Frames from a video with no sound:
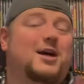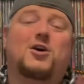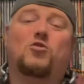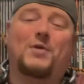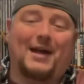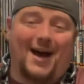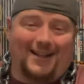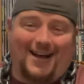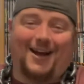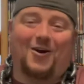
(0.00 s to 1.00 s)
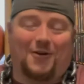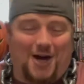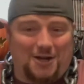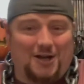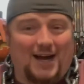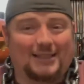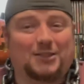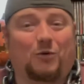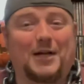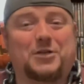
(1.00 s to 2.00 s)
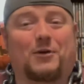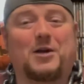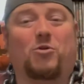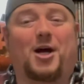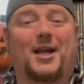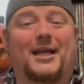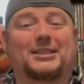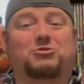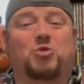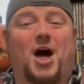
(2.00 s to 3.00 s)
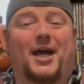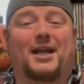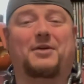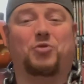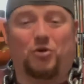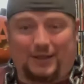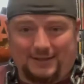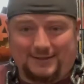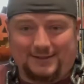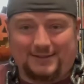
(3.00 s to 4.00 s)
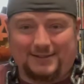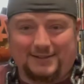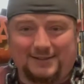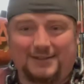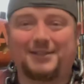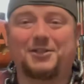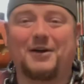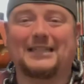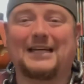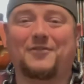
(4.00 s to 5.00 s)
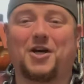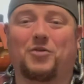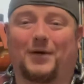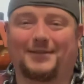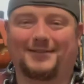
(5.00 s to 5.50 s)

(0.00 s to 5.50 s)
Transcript: We got a lot going on, you guys. 2021 is rocking and rolling. You guys have a good one.